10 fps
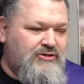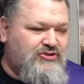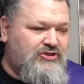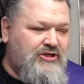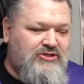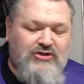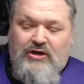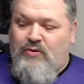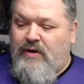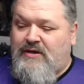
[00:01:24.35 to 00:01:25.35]
Just took a
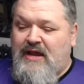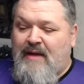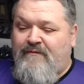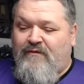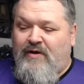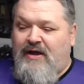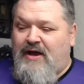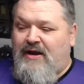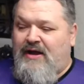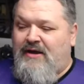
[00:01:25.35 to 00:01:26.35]
quick nap before I
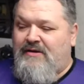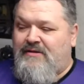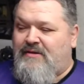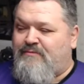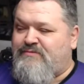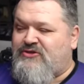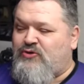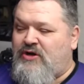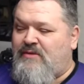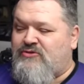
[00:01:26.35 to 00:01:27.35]
got on the
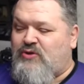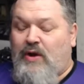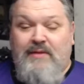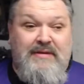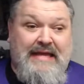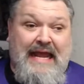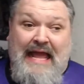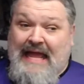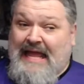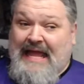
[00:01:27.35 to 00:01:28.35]
stream, so I'd be
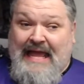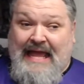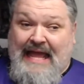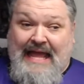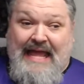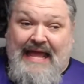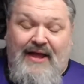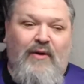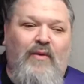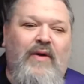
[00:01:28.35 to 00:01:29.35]

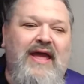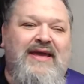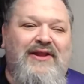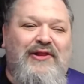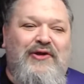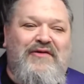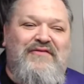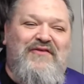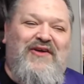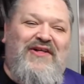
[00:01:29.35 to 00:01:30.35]
awake and alert
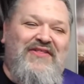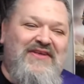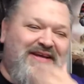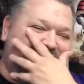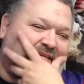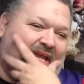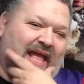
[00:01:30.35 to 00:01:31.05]
for all this.